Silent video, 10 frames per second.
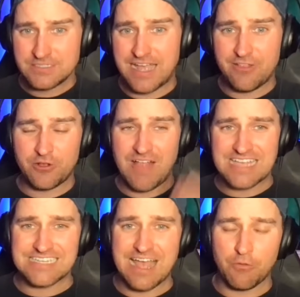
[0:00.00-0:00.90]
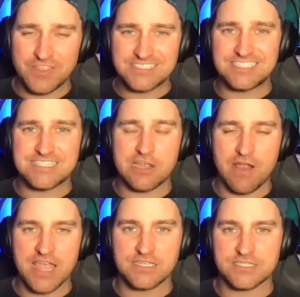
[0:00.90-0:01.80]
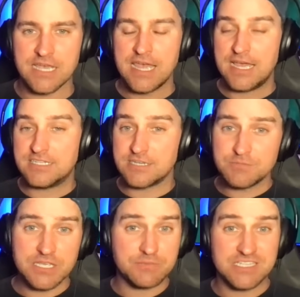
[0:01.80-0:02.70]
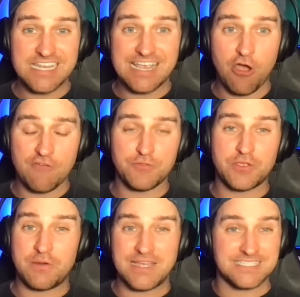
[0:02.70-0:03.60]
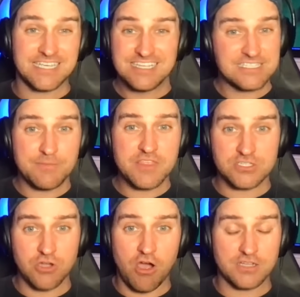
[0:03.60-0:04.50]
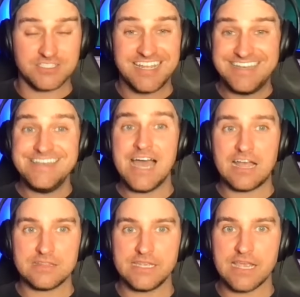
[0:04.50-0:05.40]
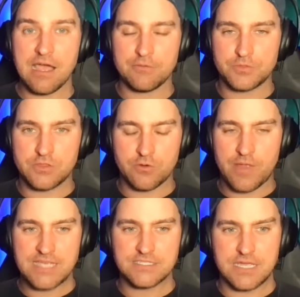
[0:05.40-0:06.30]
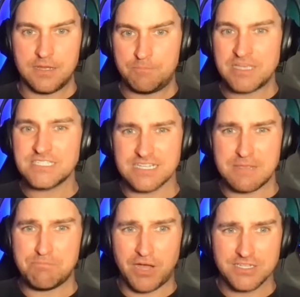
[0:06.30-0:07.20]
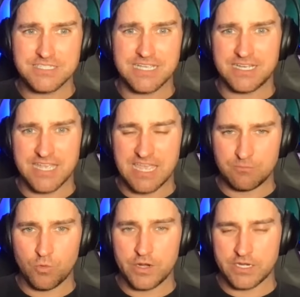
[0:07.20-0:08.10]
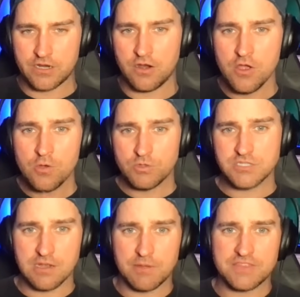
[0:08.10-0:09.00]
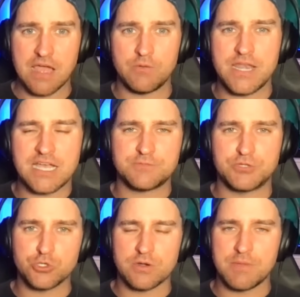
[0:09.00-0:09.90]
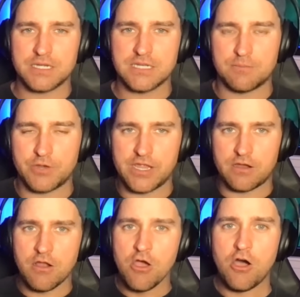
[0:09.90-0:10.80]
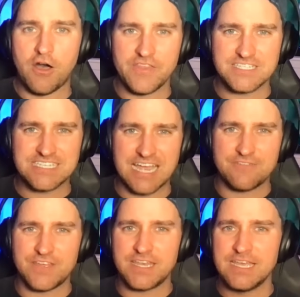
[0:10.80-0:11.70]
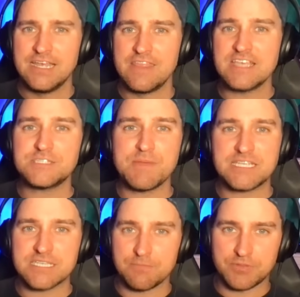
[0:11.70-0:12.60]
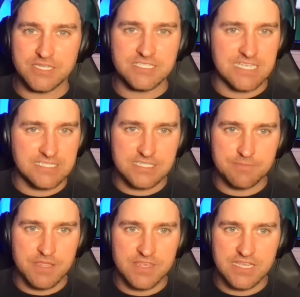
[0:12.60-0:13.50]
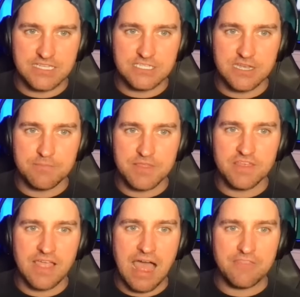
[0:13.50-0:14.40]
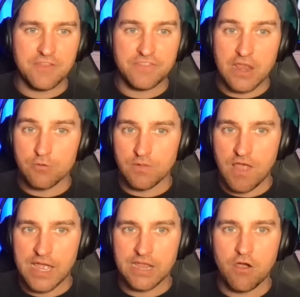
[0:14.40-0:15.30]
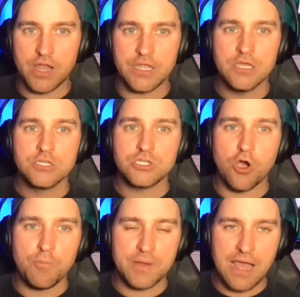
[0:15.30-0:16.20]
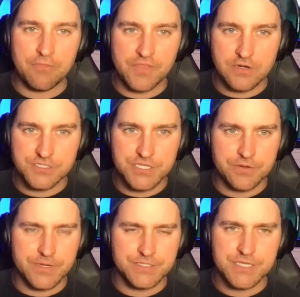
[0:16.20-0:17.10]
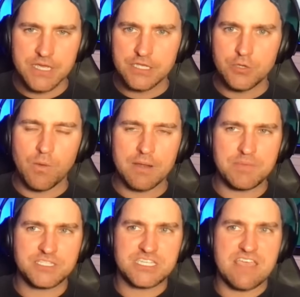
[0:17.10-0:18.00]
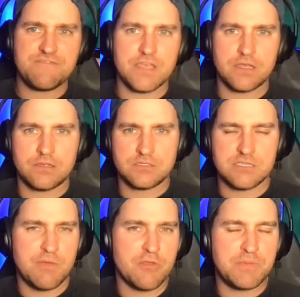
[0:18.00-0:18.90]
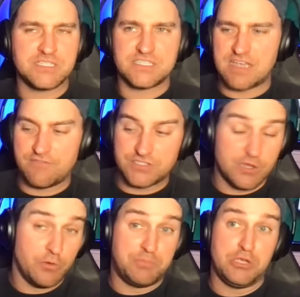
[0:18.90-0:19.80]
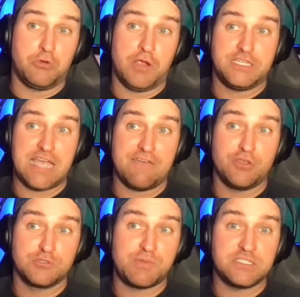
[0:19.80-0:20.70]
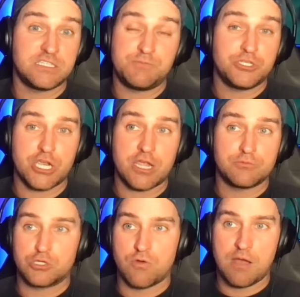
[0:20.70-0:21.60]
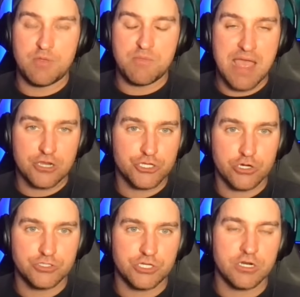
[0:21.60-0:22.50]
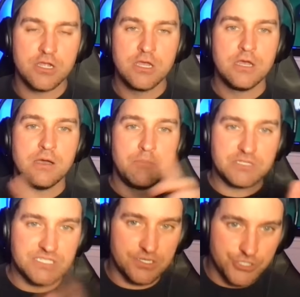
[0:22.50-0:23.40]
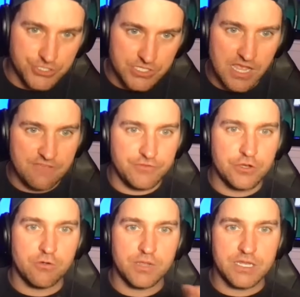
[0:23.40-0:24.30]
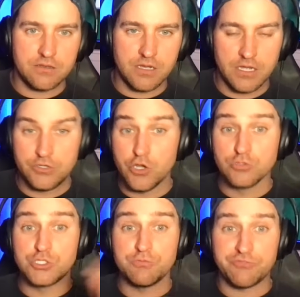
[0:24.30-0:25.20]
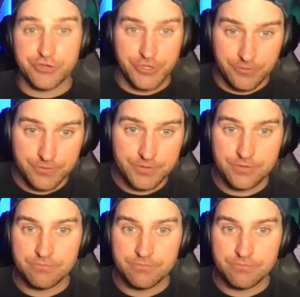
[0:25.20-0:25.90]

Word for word: Tyler Glasnow, this is their ace. And some teams leading off with their ace, some of the dogs not leading out their ace, uh, basically punting a game one here. We'll talk about that one next. But Jordan Montgomery here on this side of it, this makes complete sense to me that he's going to be the guy that they're relying on to open out their series. You want to be saving some other pieces. Obviously, it would be great to have those pieces be Jacob DeGrom and Max Scherzer, but such is life. You don't get uh, no soup for you